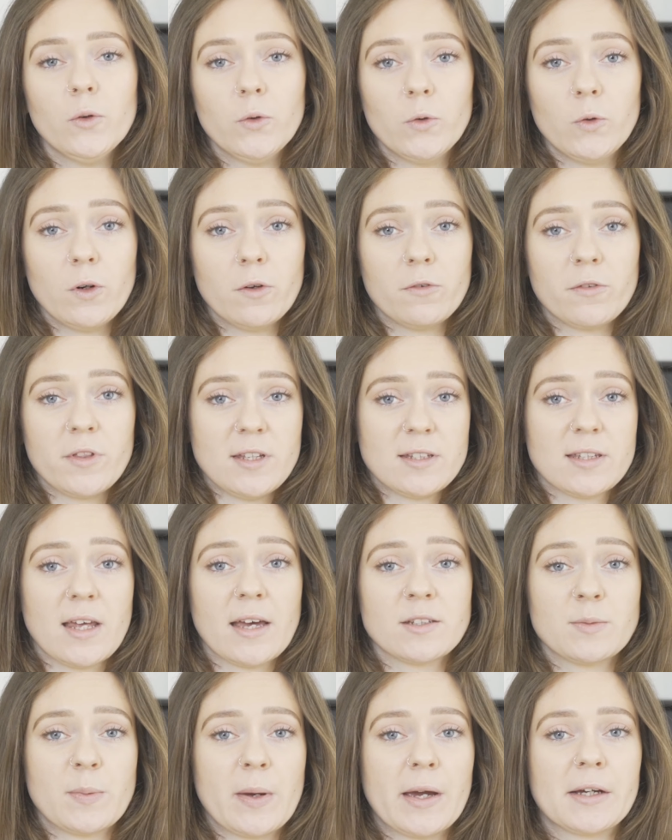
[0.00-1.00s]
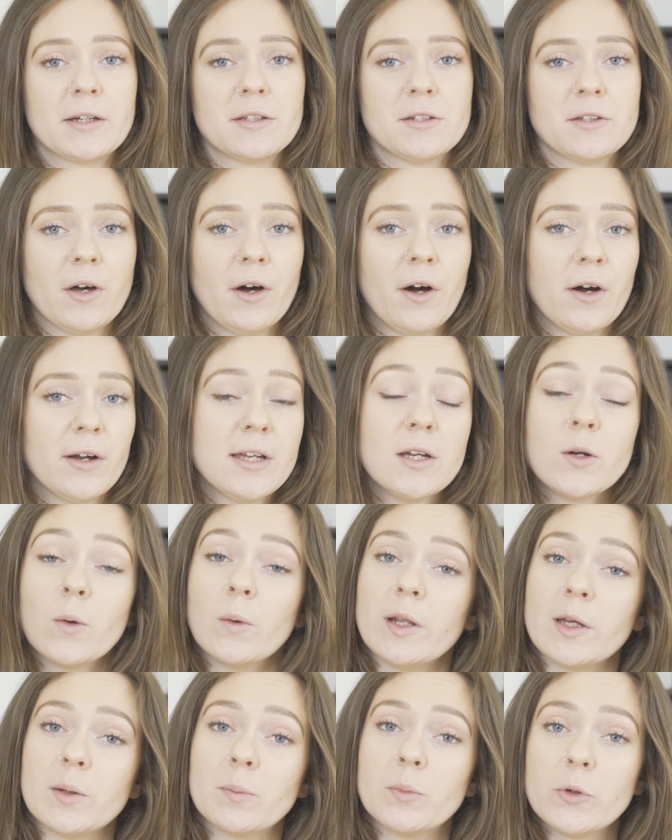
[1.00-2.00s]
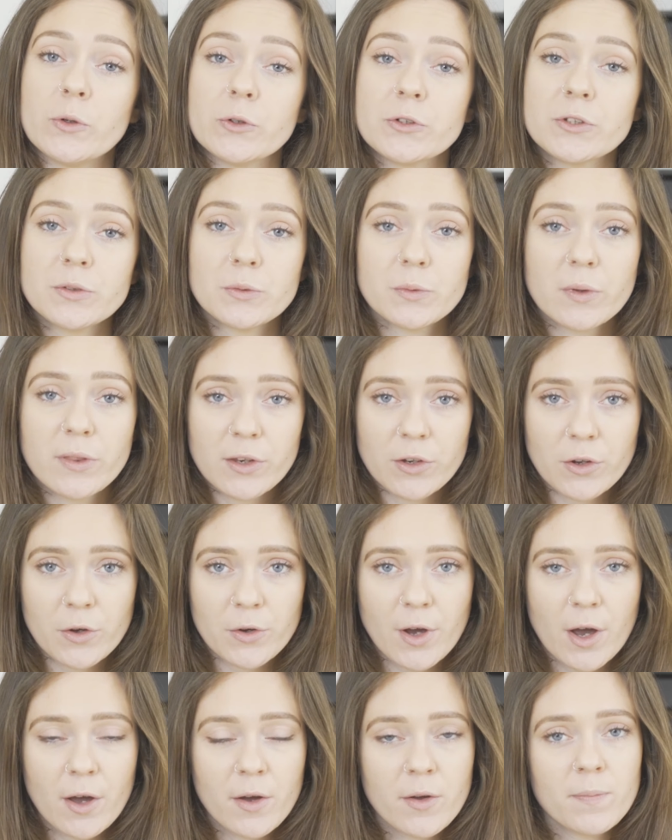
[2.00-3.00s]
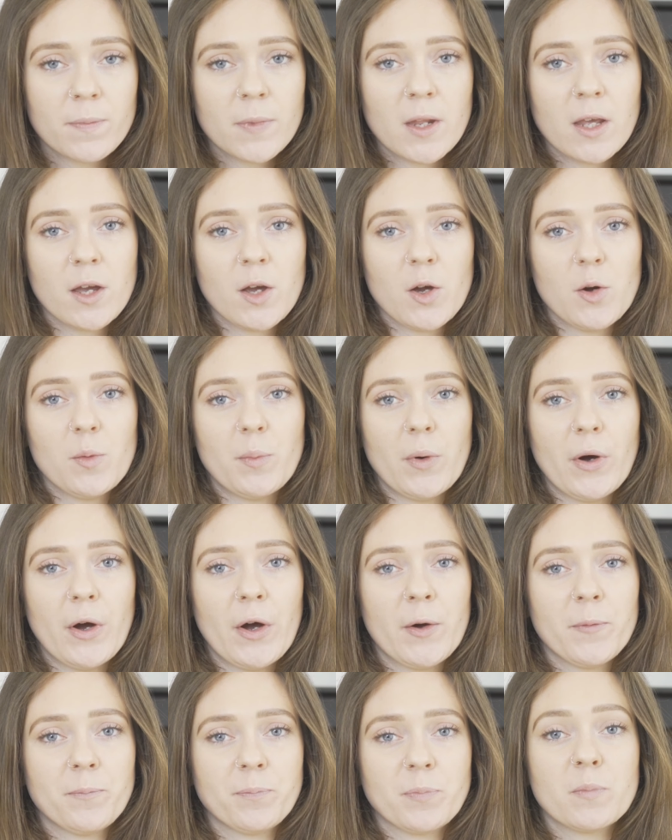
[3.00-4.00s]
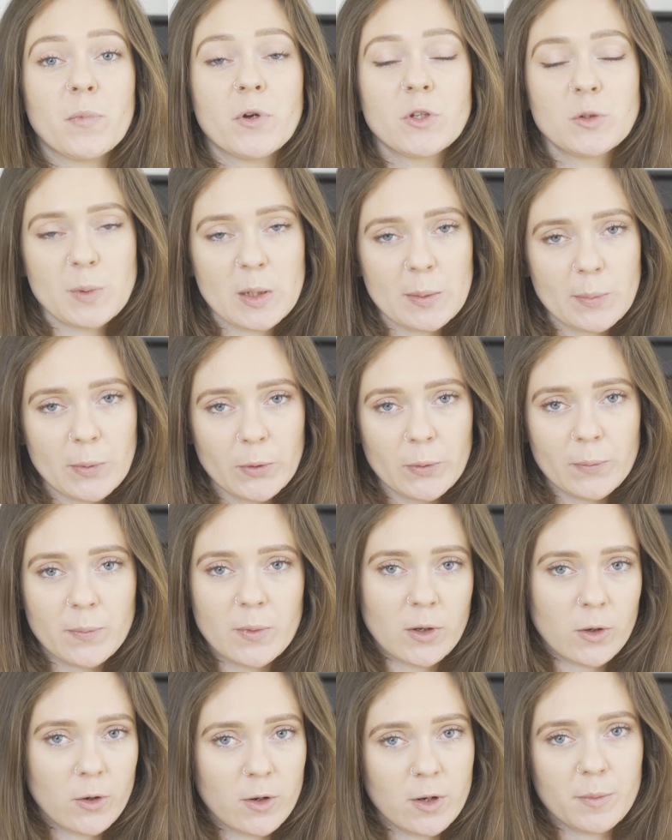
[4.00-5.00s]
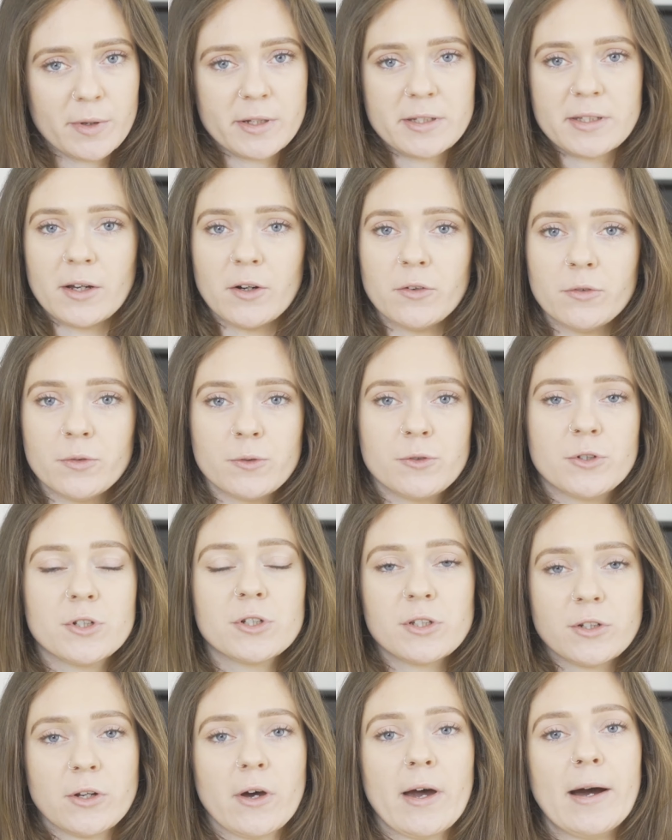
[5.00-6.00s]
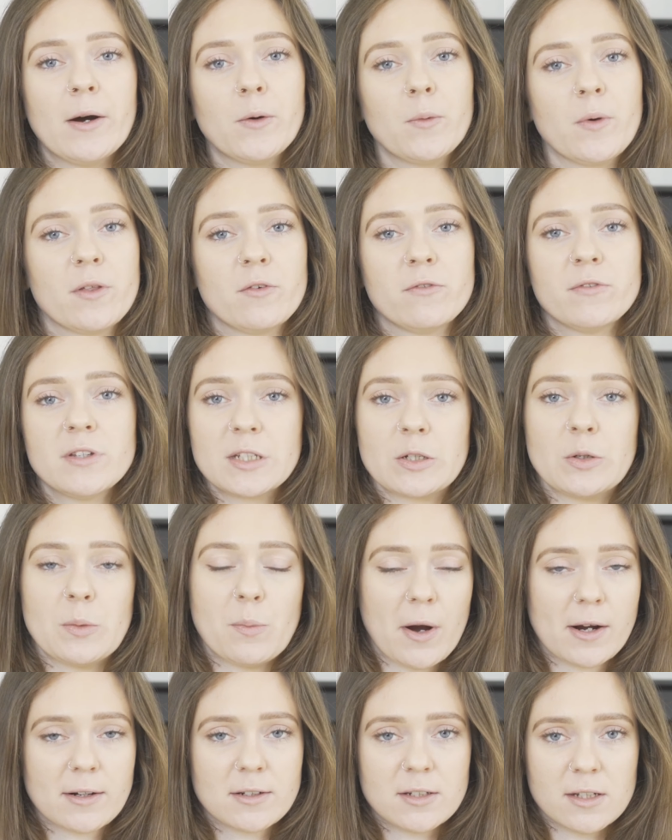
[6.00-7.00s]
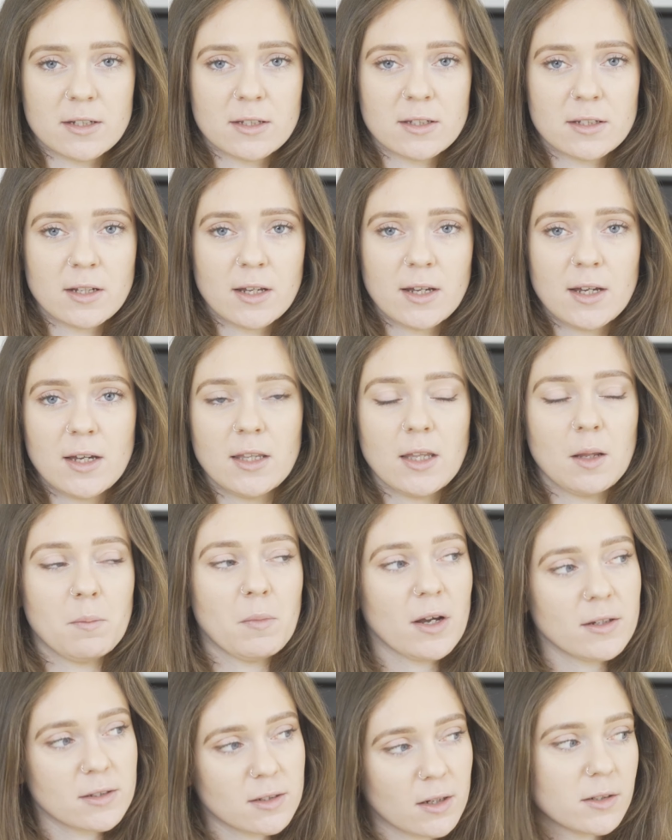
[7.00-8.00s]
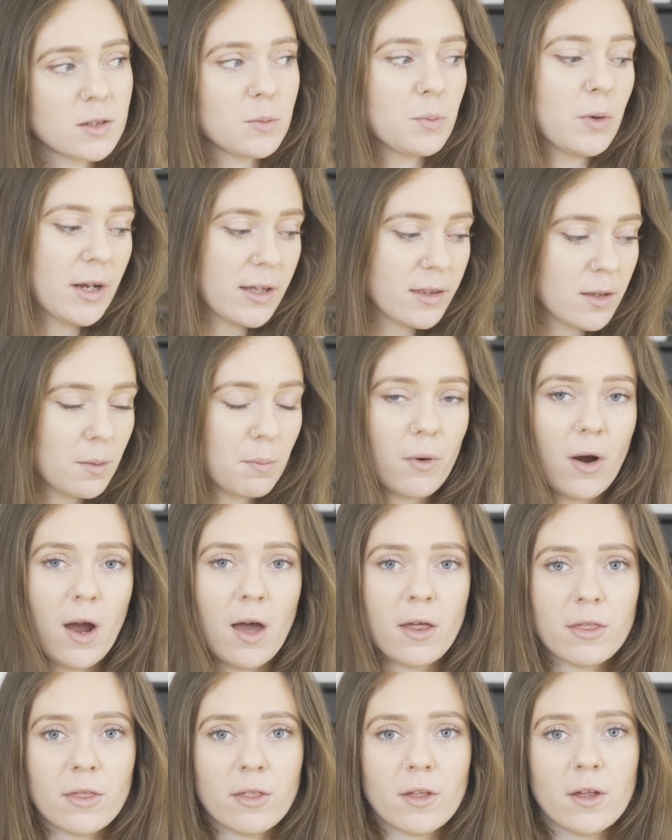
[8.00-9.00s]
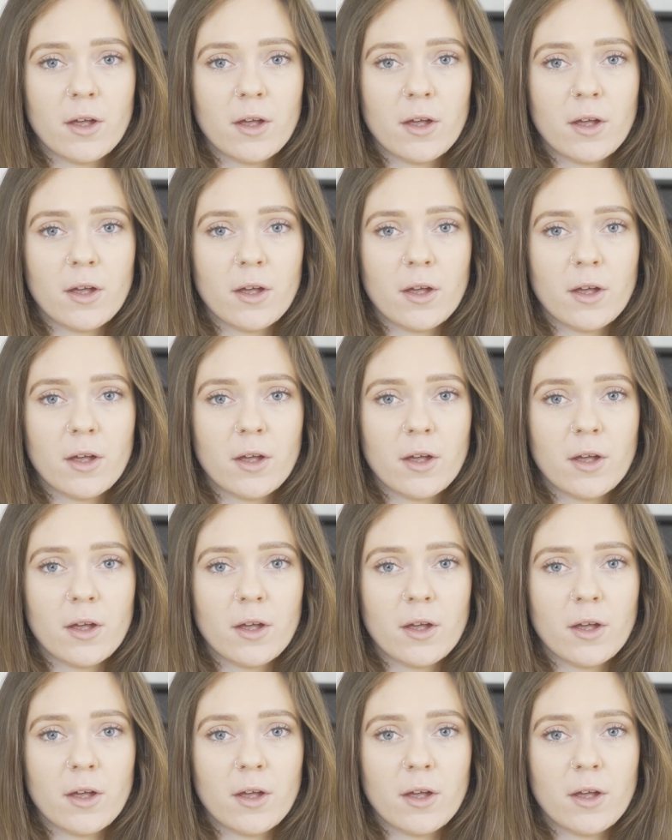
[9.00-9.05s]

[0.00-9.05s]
All of these aspects are equally important within yoga, but most people, including myself, will just start out with a physical practice. They might start to bring in the breath,